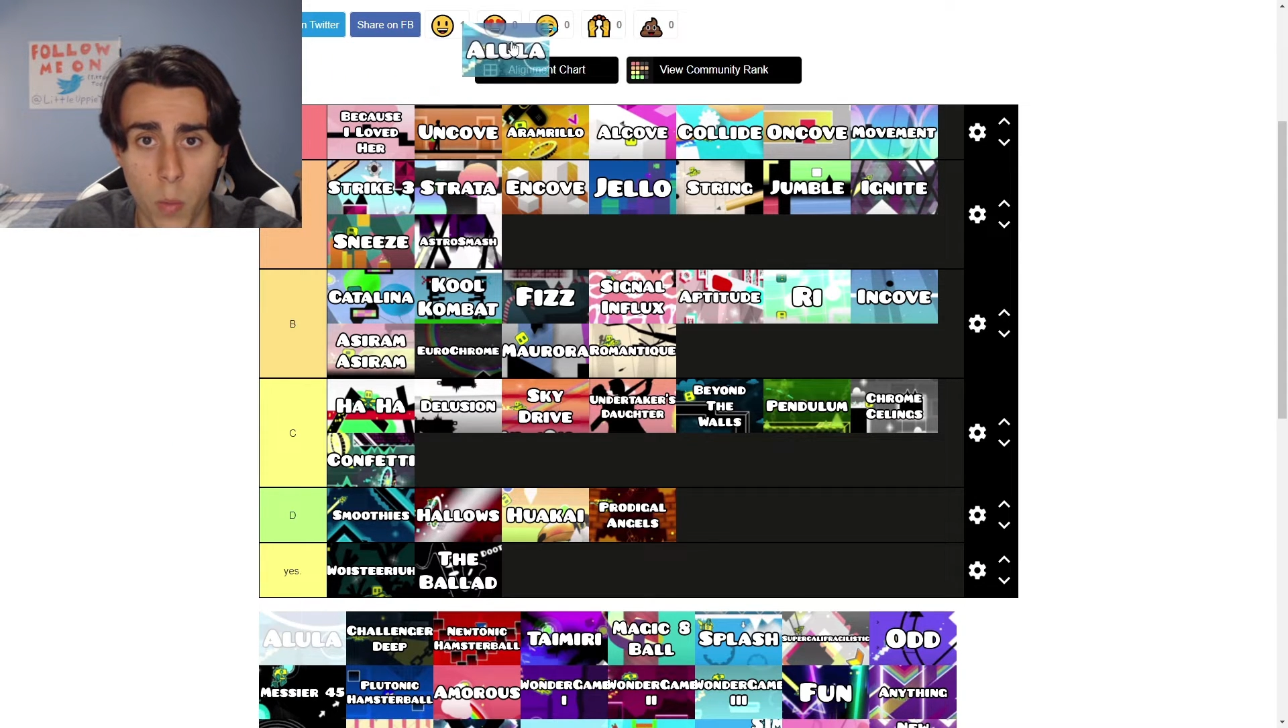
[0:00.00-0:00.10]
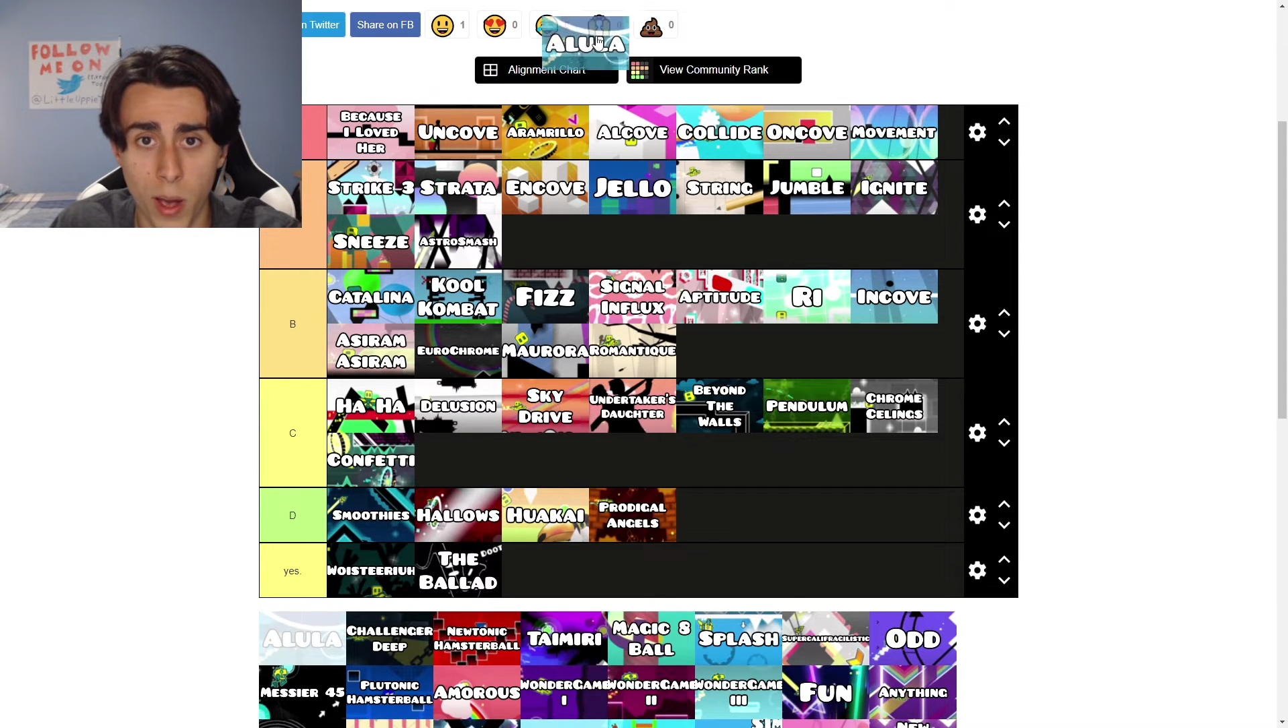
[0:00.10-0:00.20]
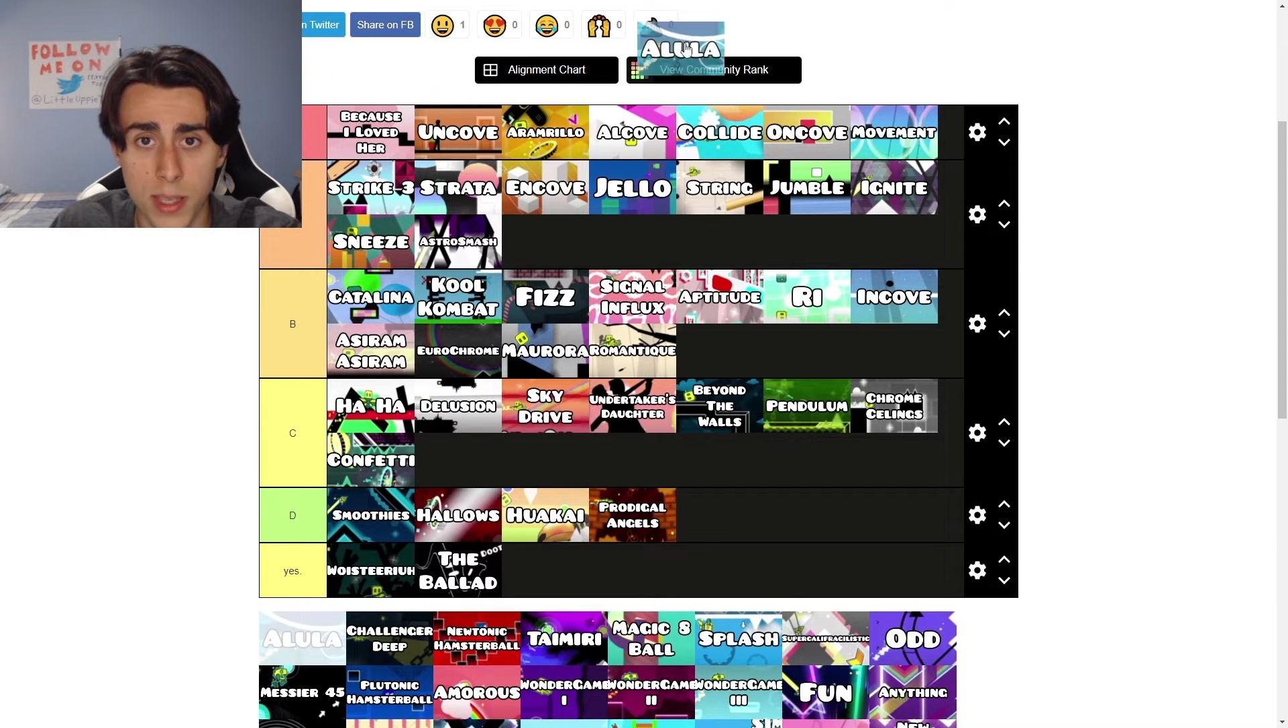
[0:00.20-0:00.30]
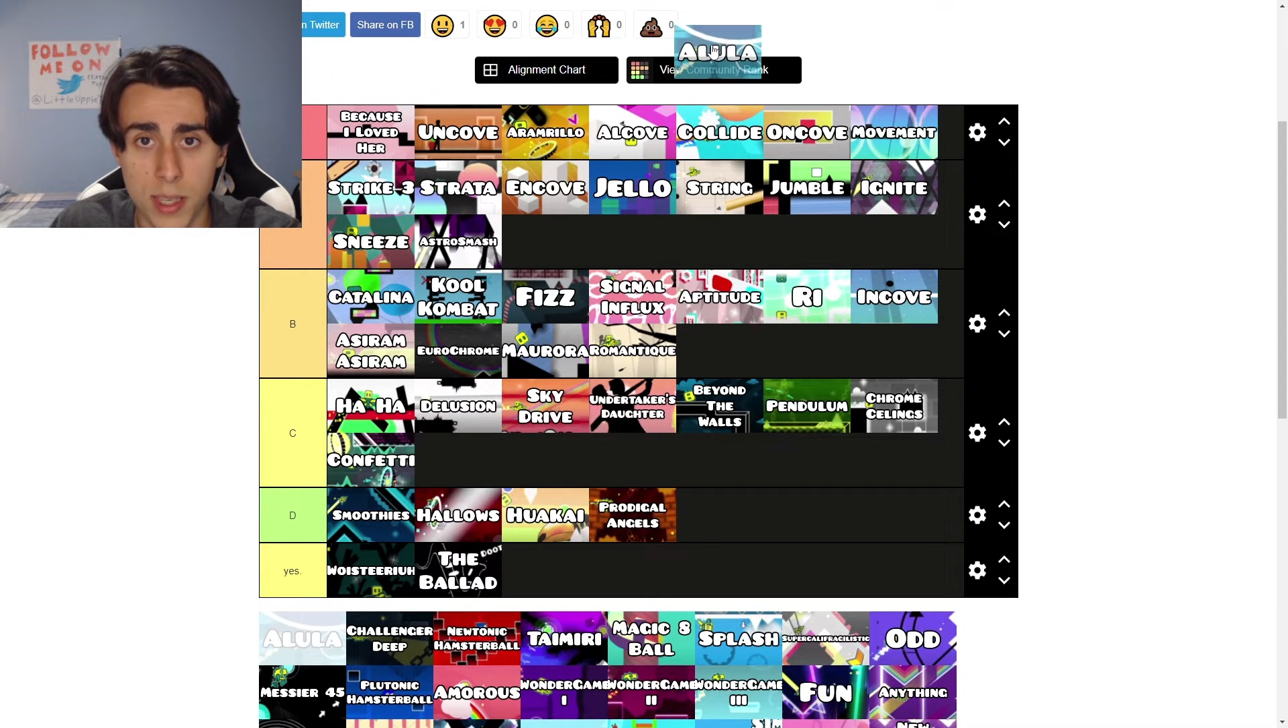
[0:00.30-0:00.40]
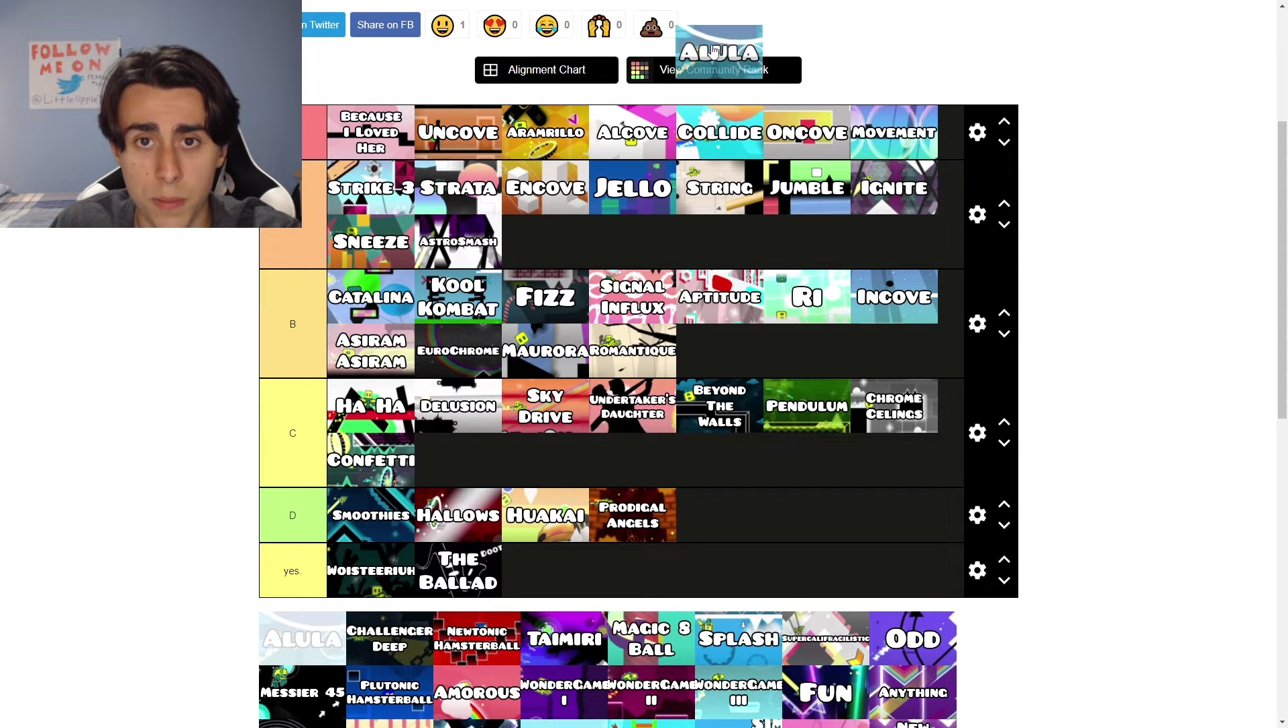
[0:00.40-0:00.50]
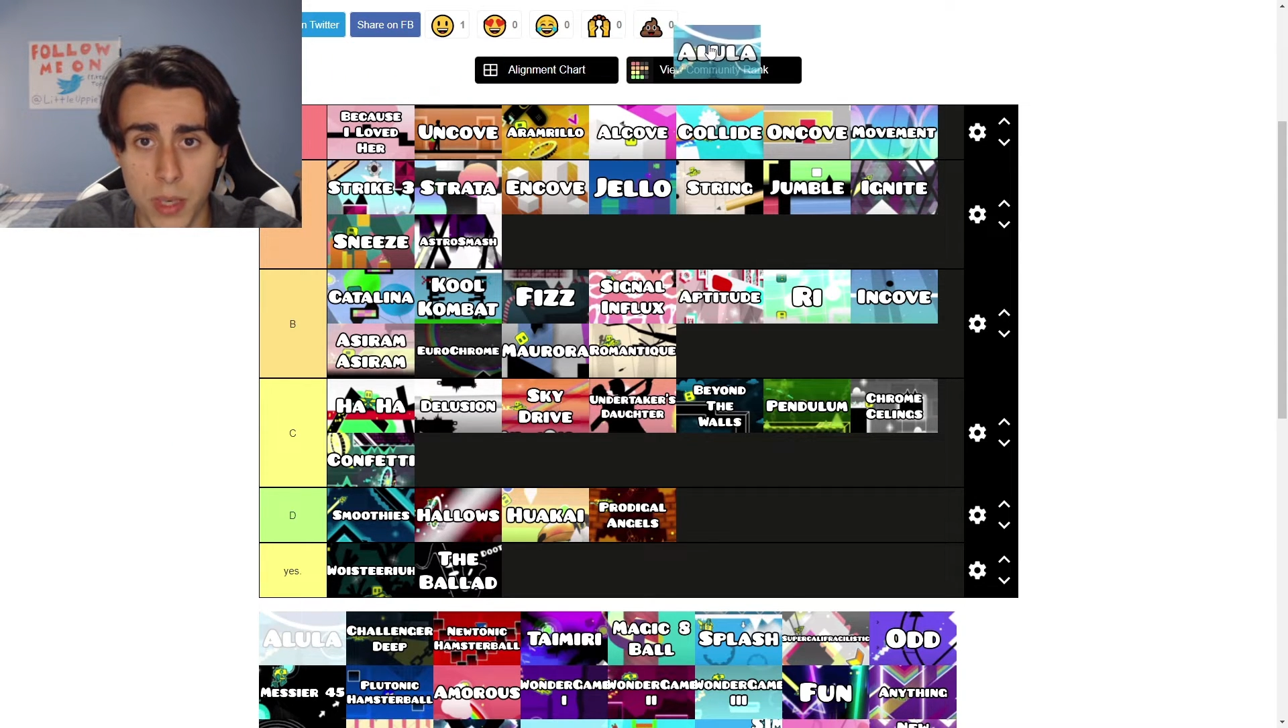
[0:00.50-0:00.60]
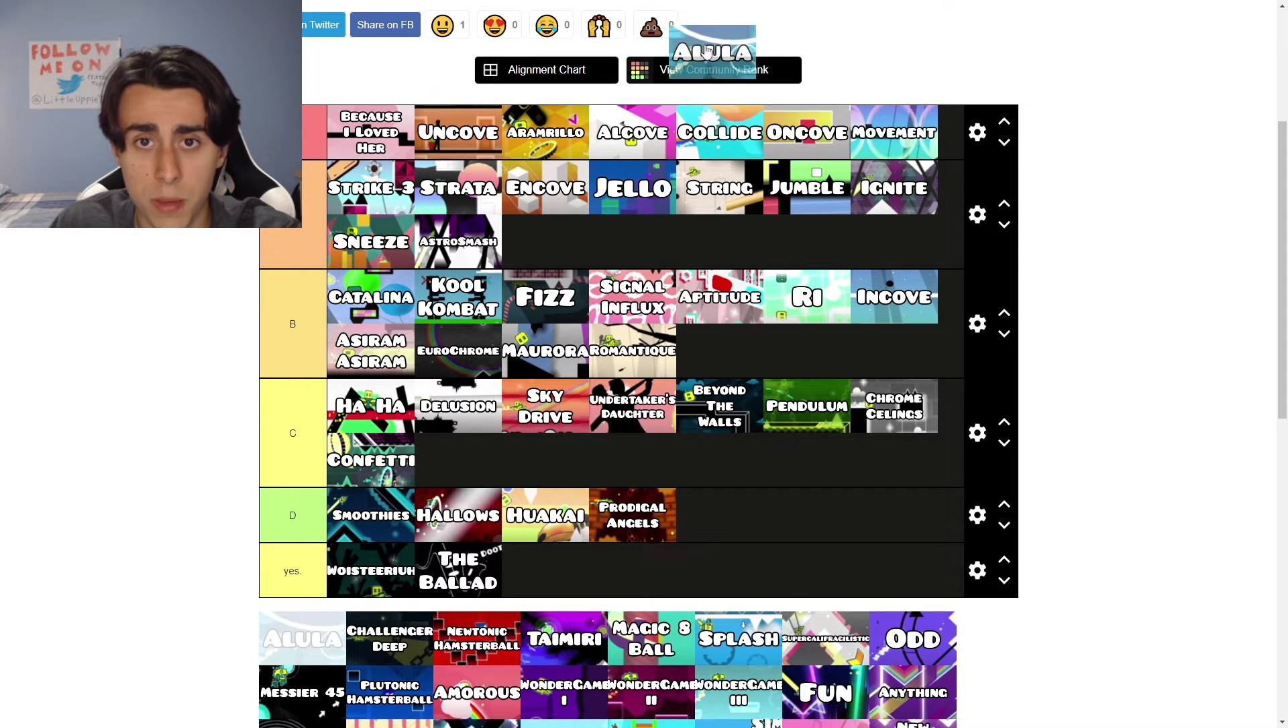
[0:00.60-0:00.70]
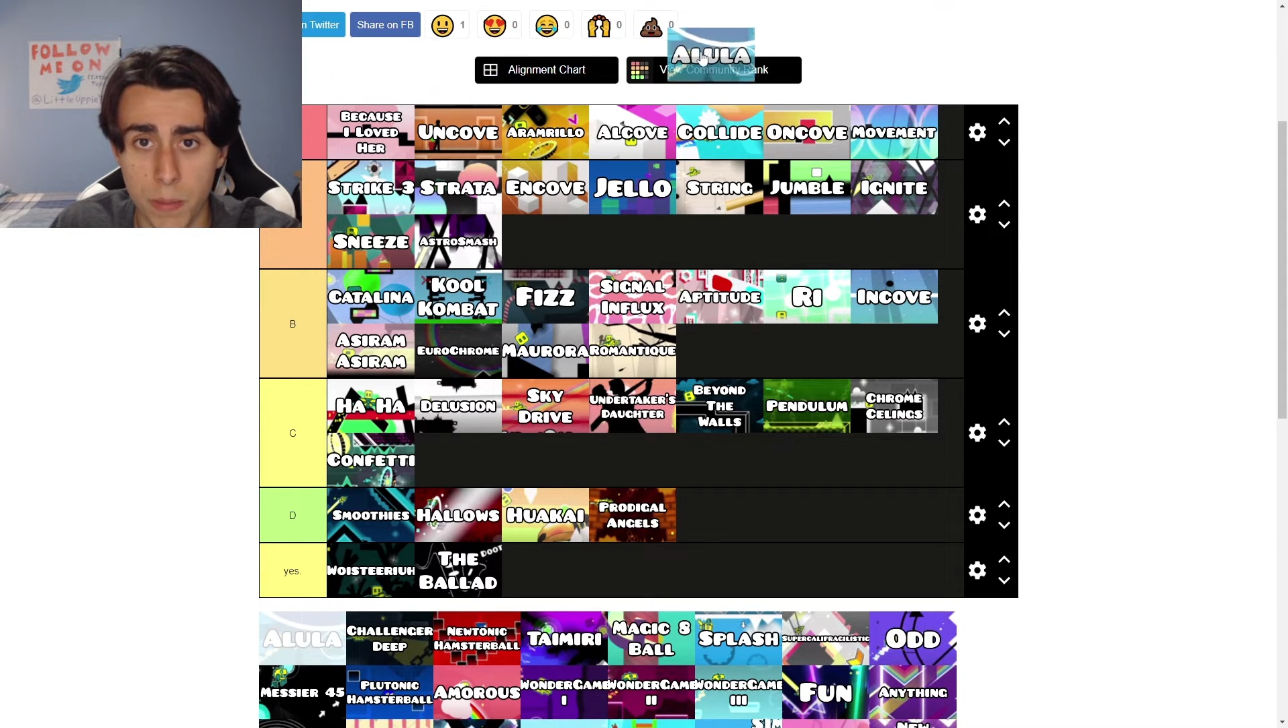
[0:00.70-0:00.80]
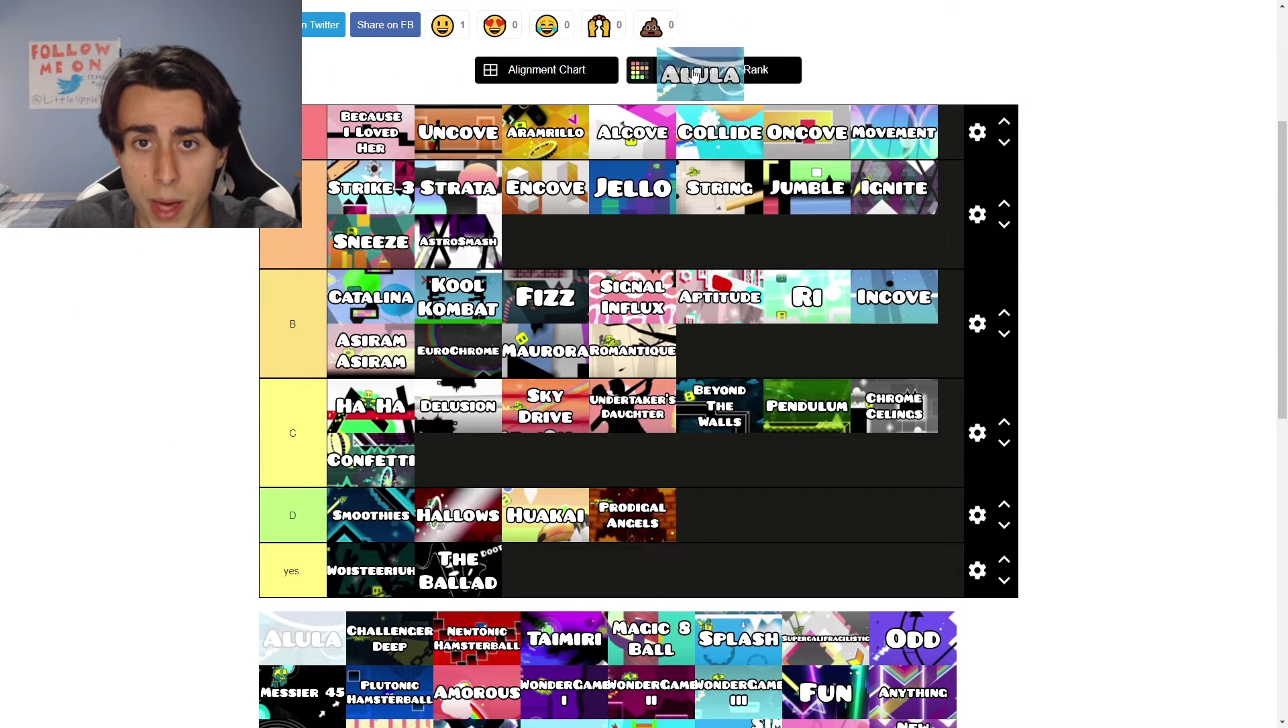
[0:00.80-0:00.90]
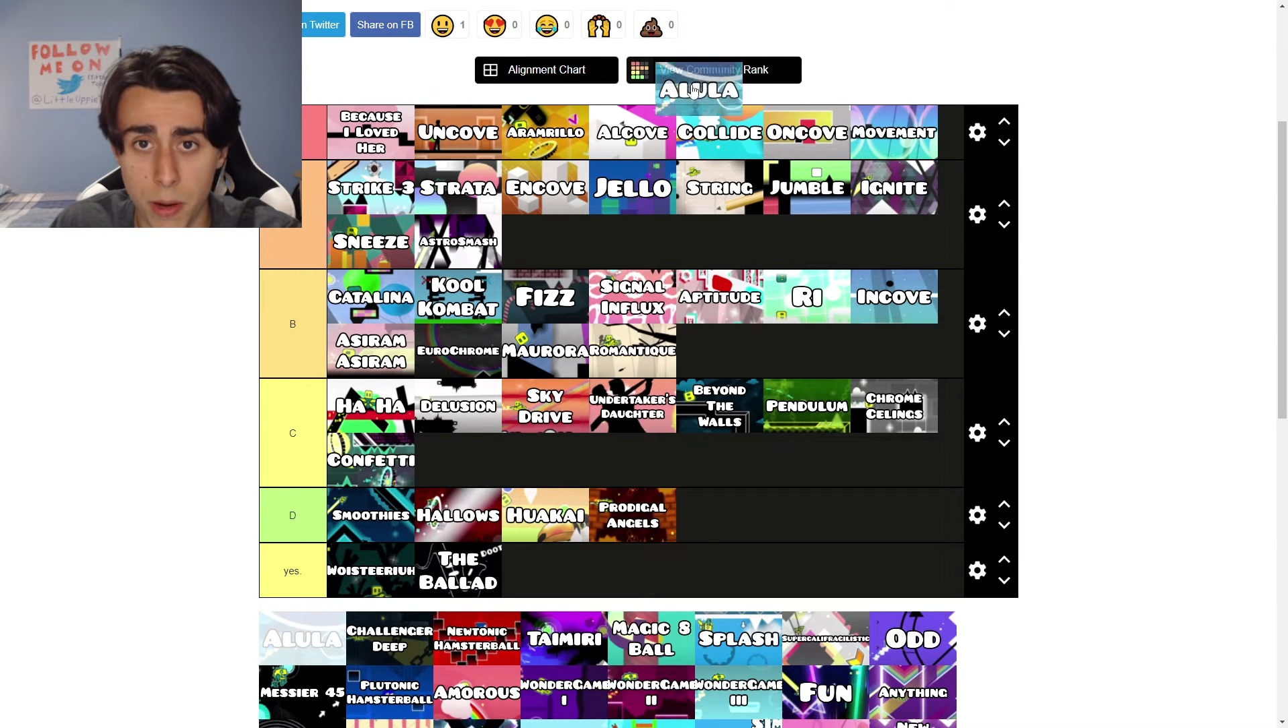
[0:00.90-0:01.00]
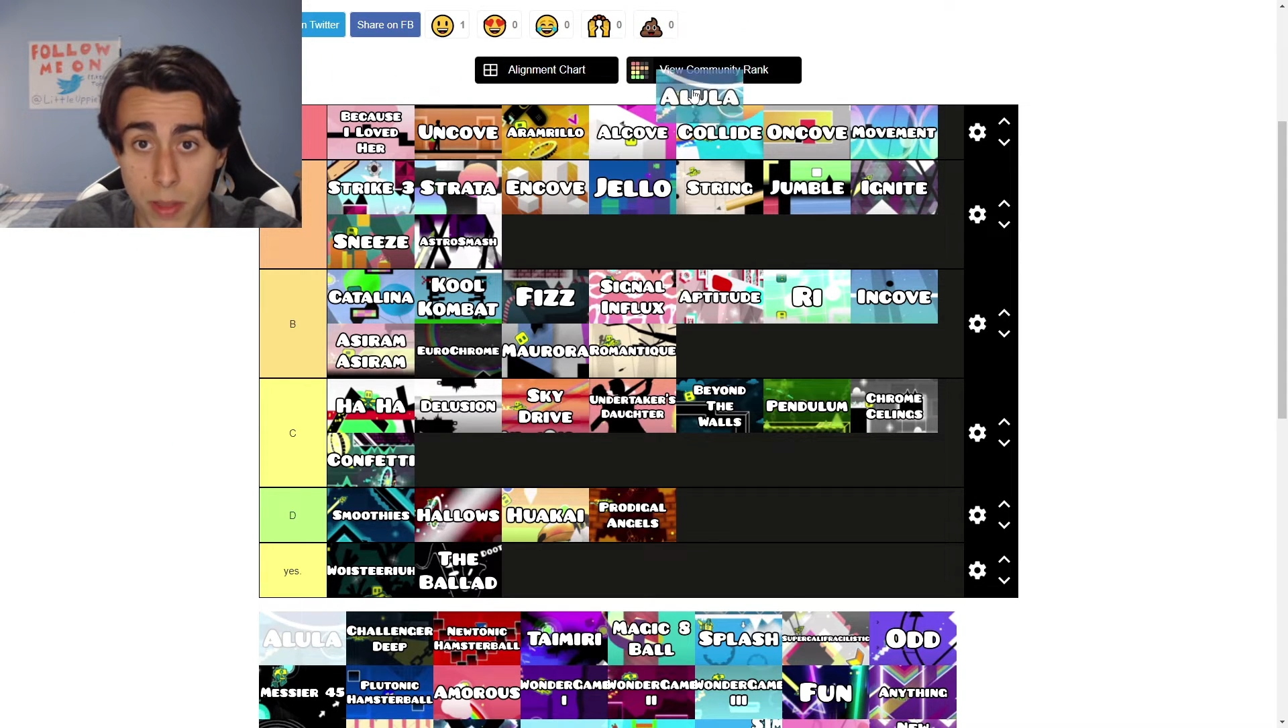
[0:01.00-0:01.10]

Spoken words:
winds up being better